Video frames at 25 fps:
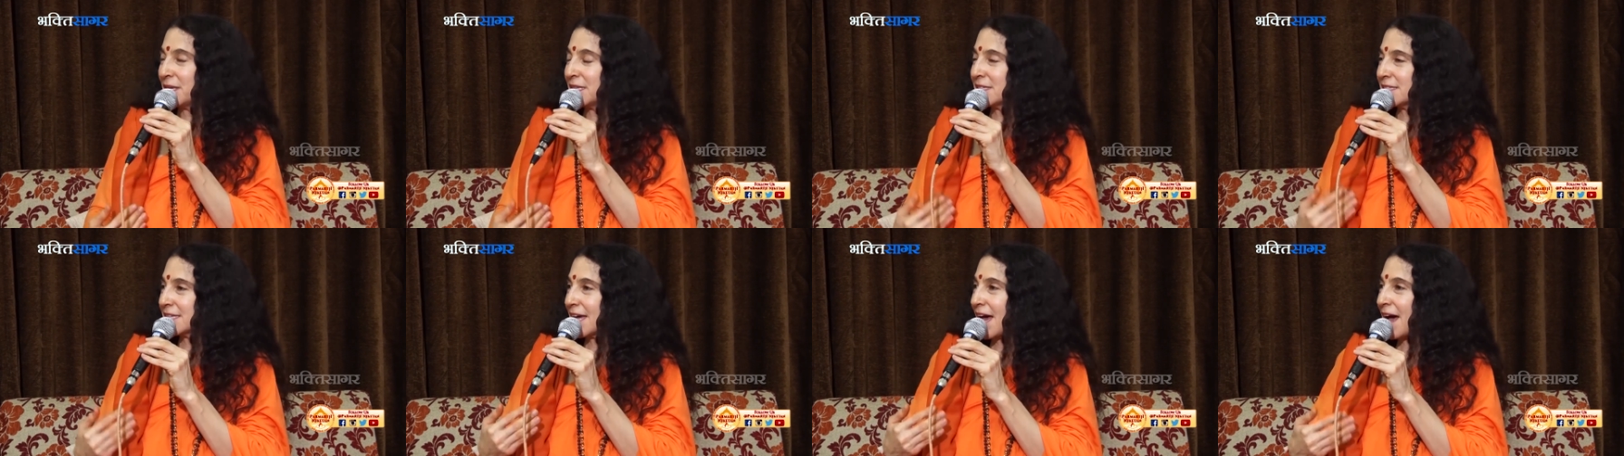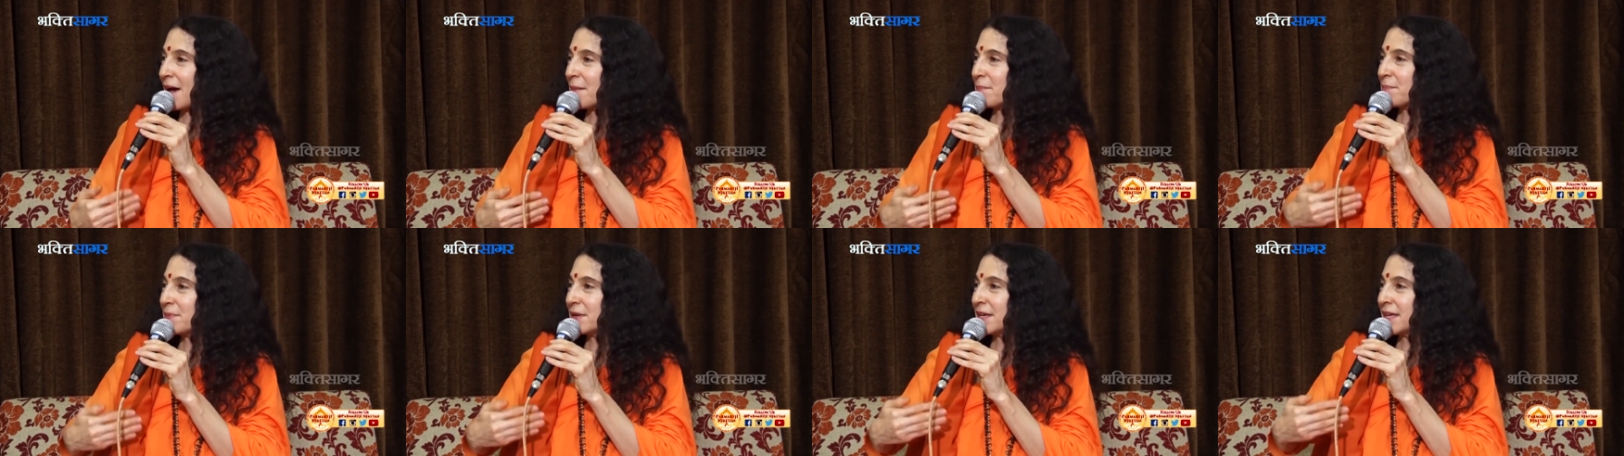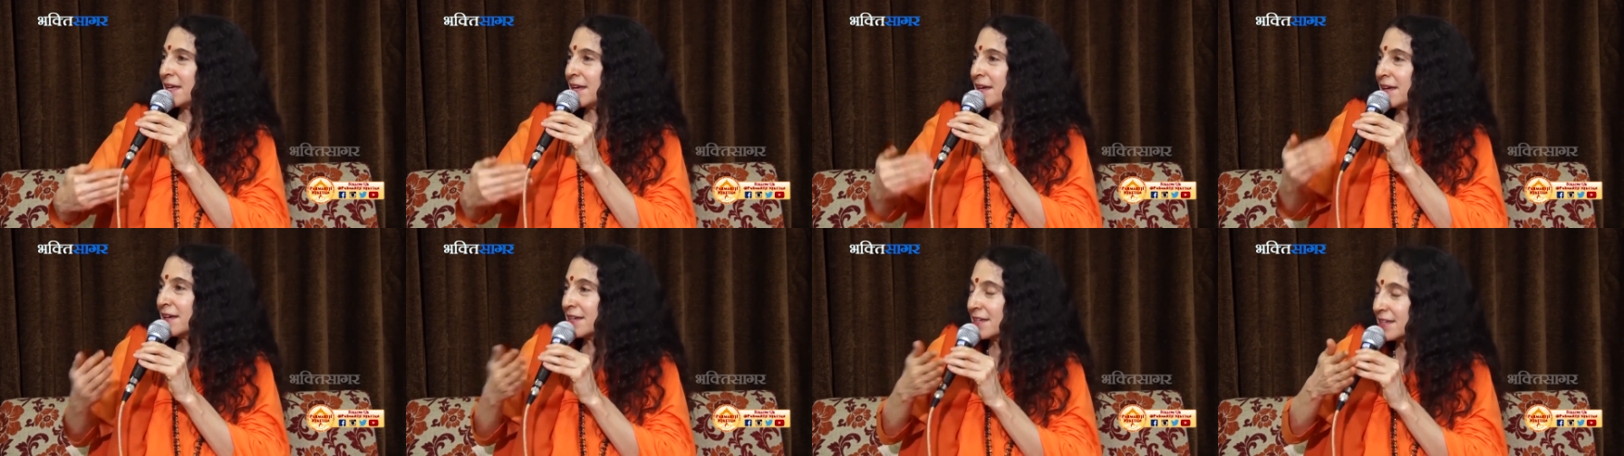It's
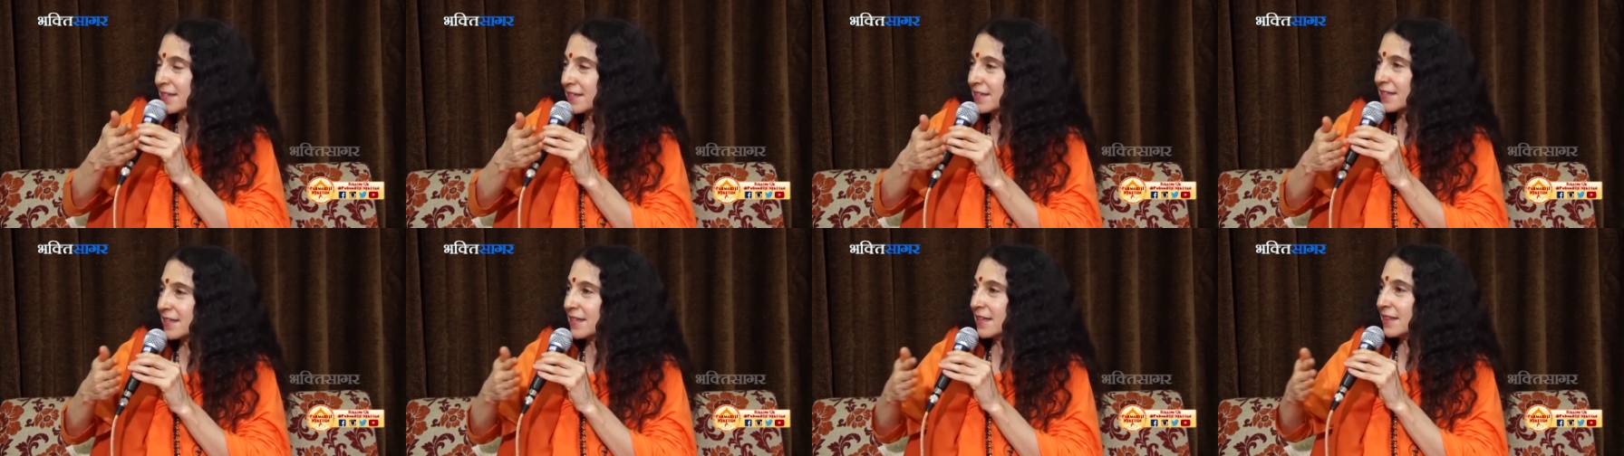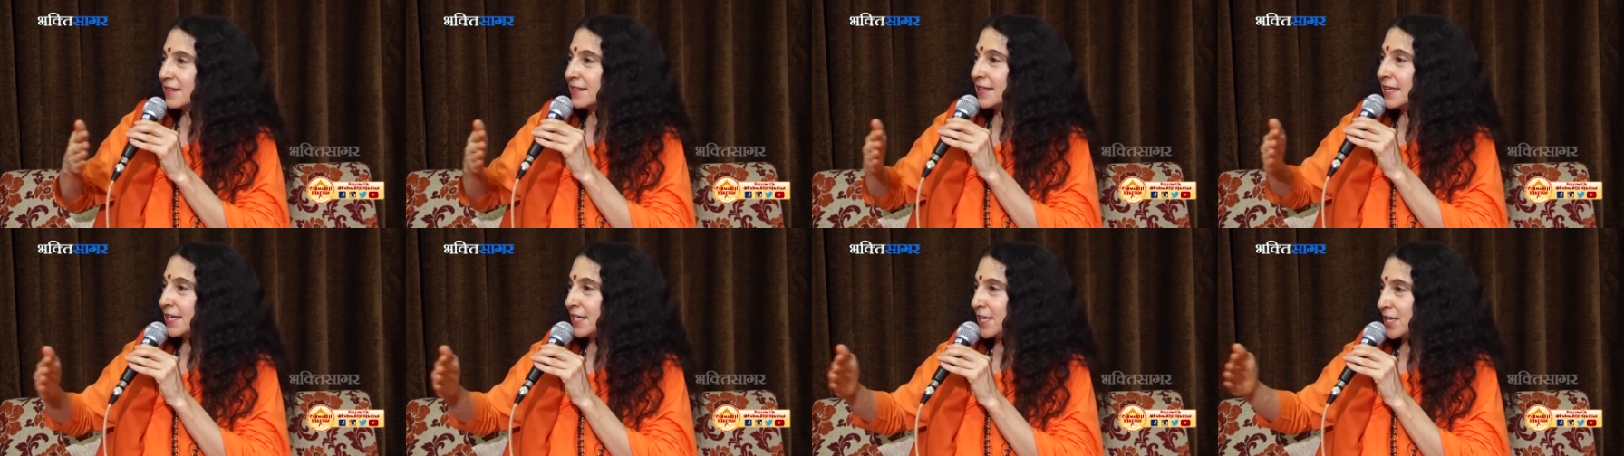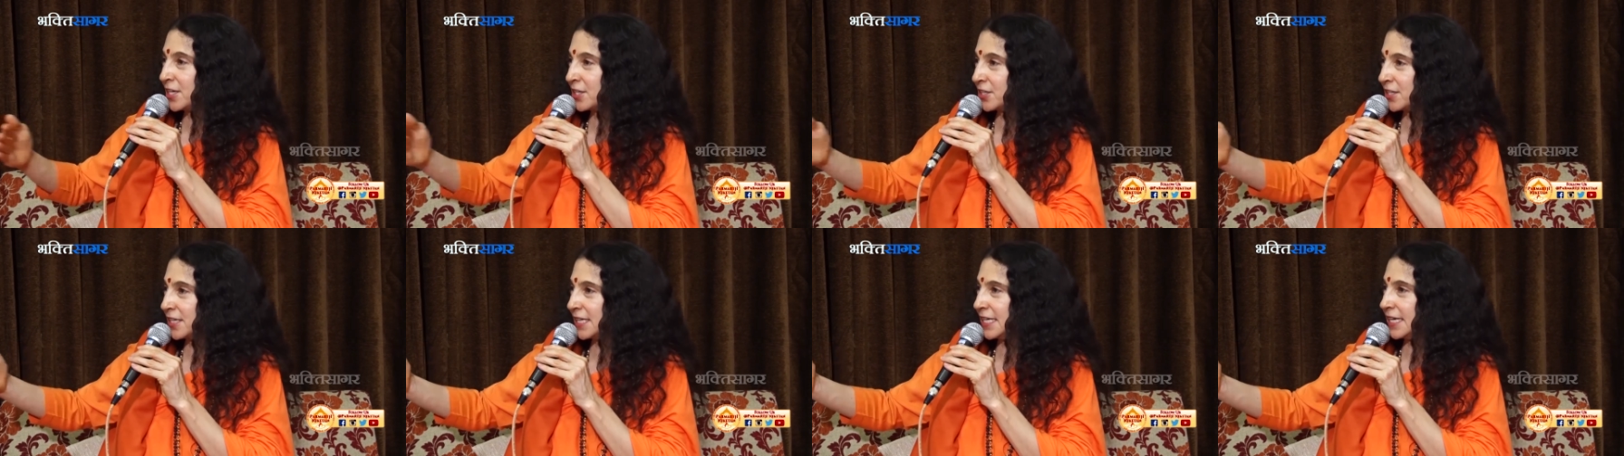happening
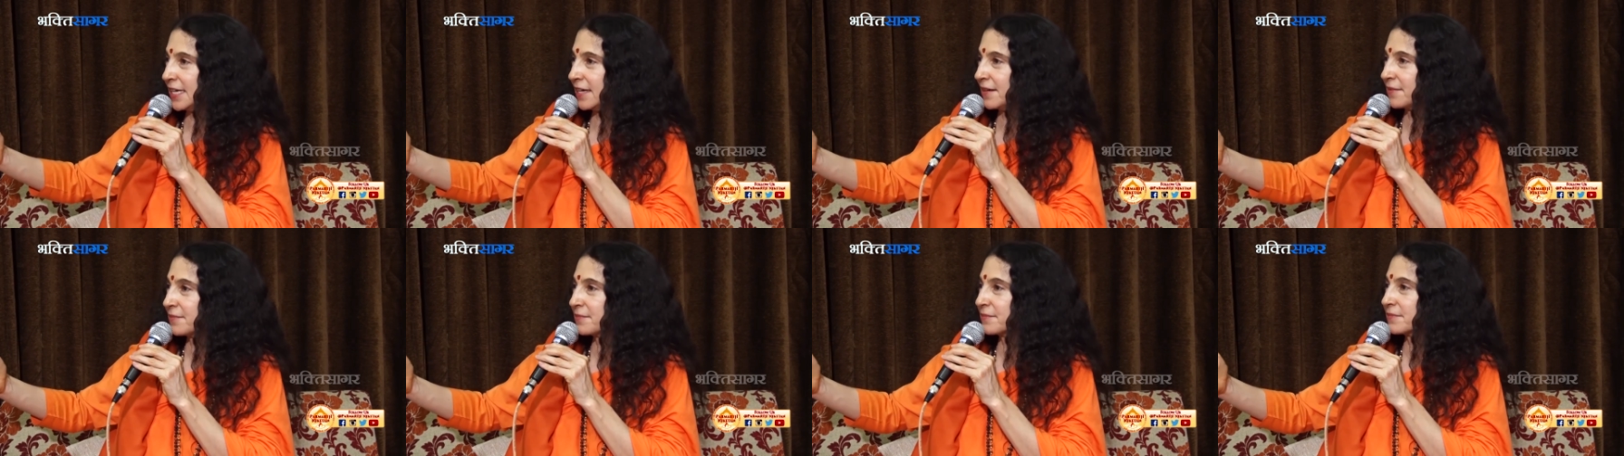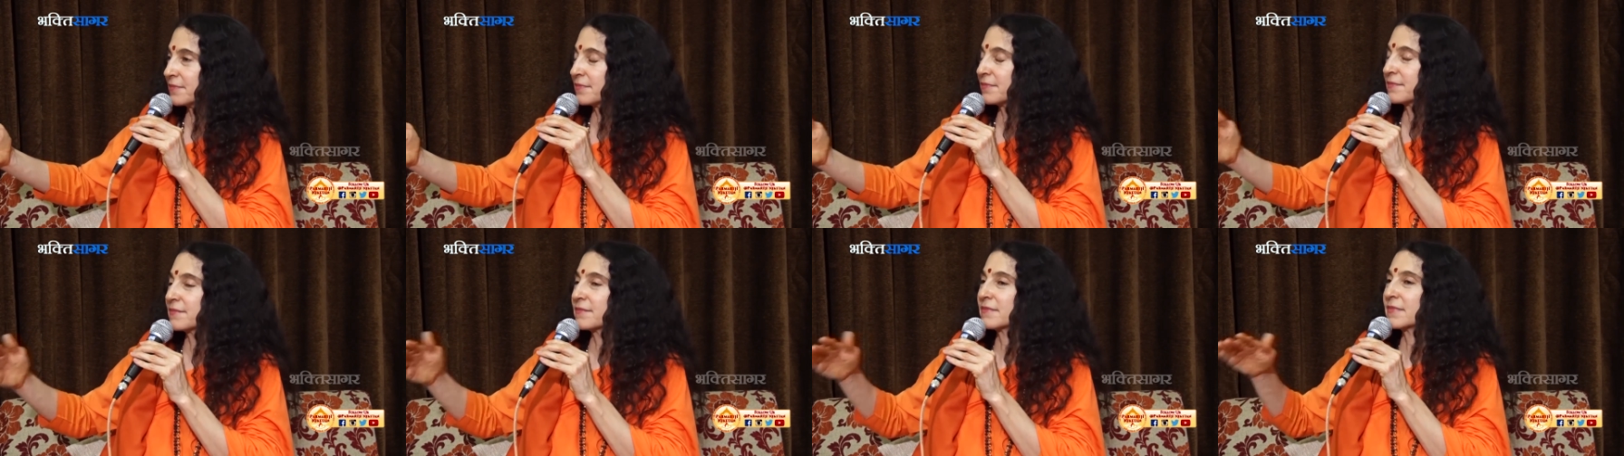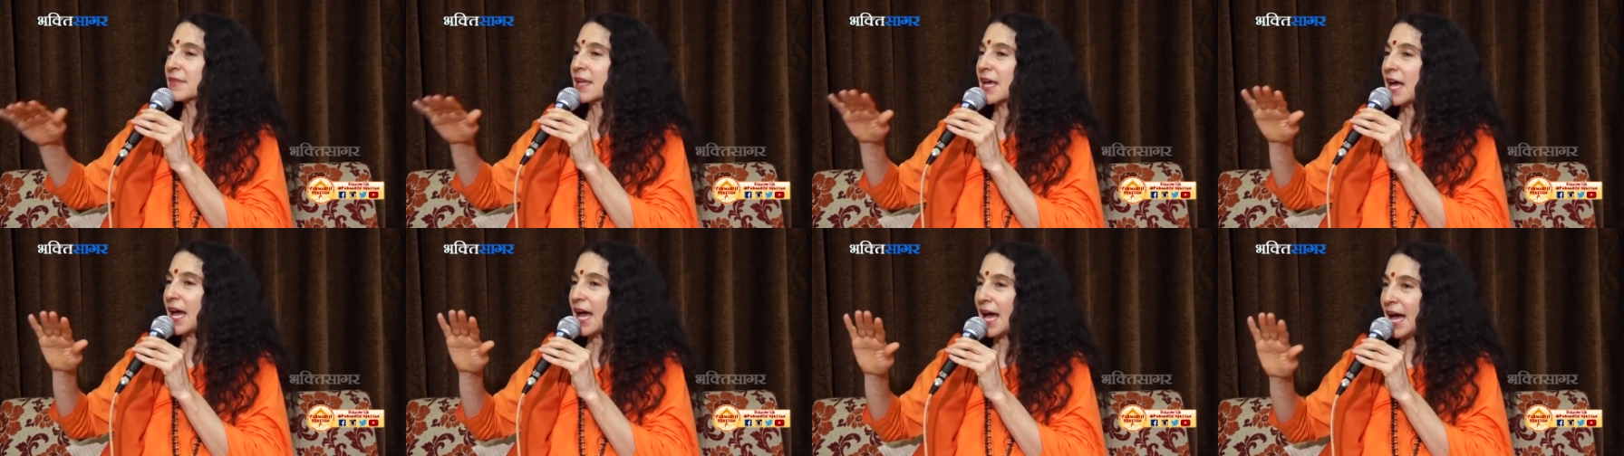linearly.
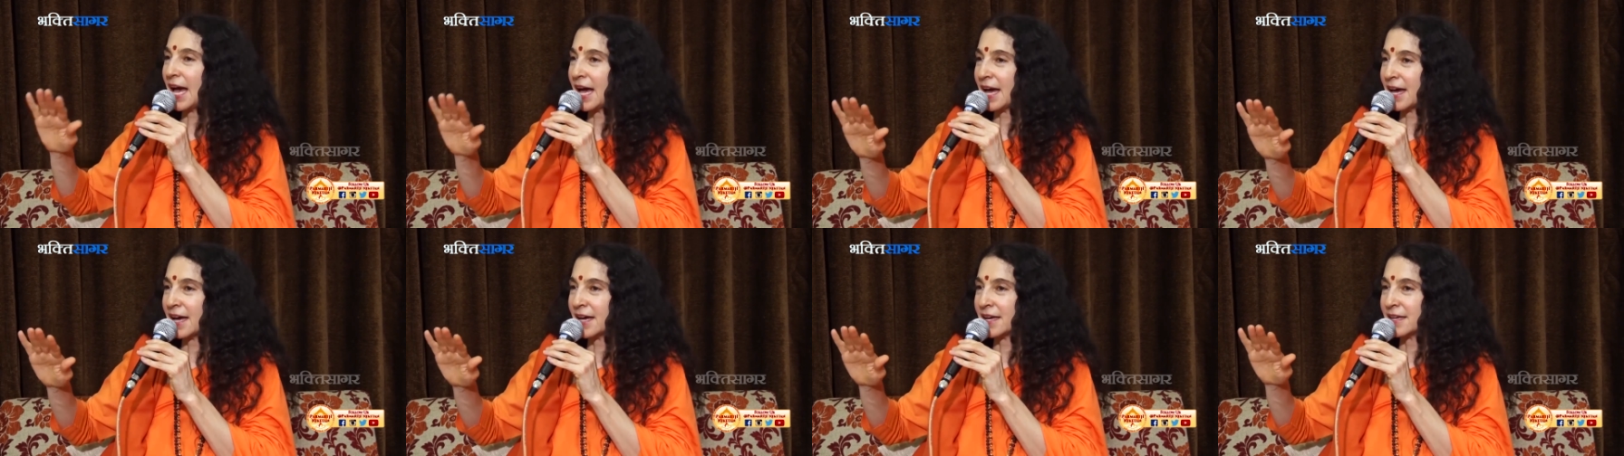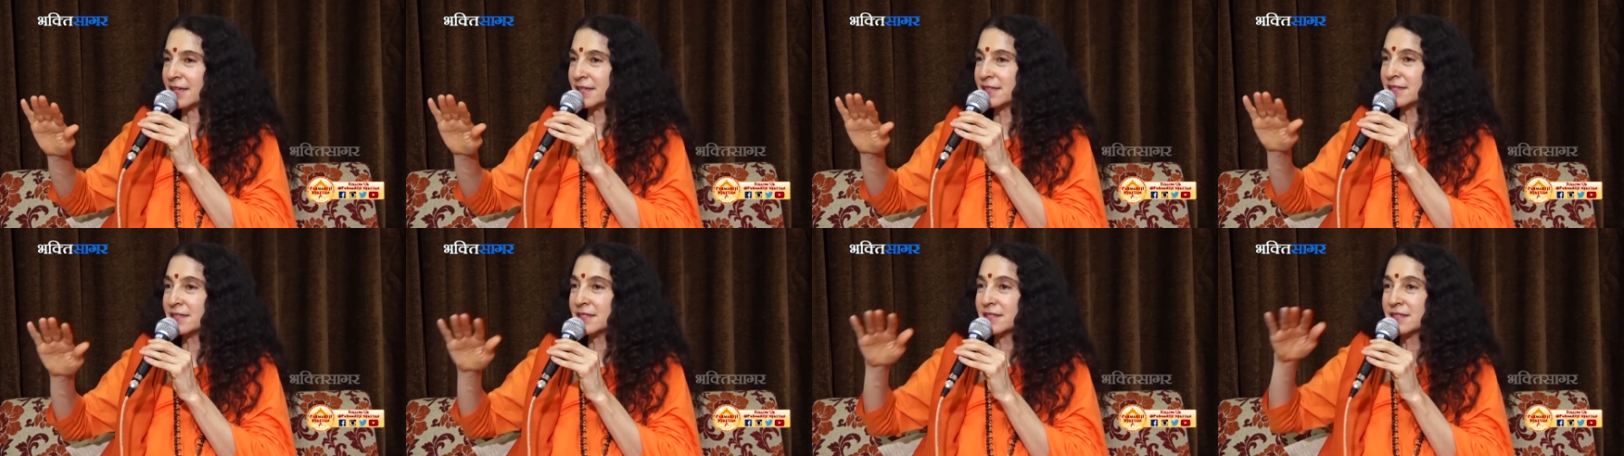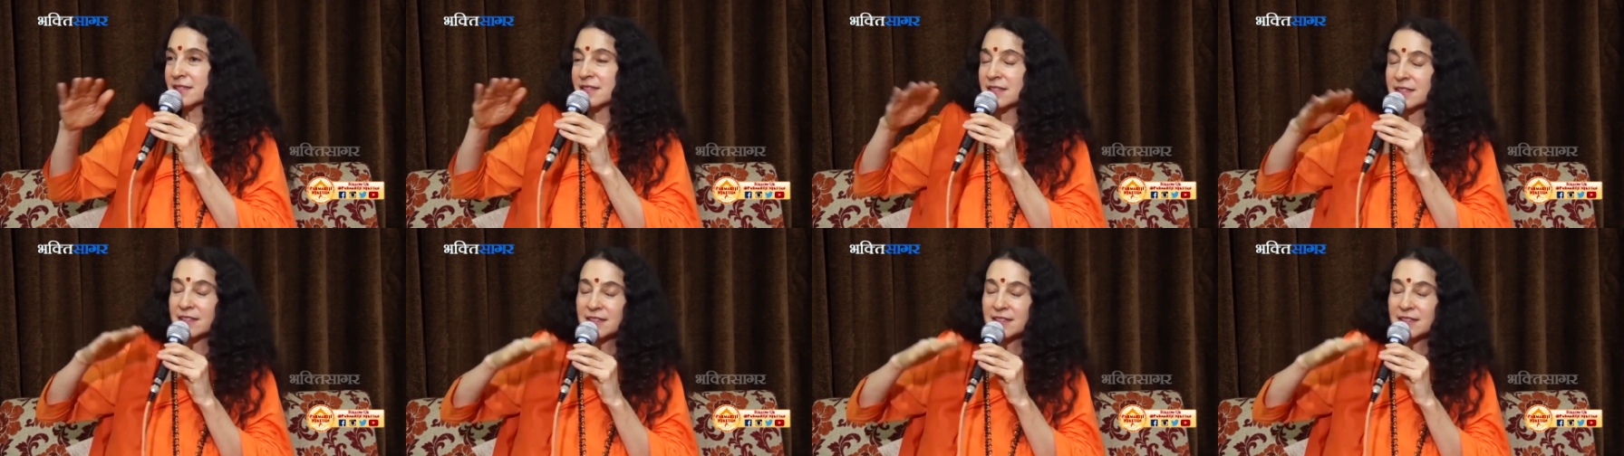And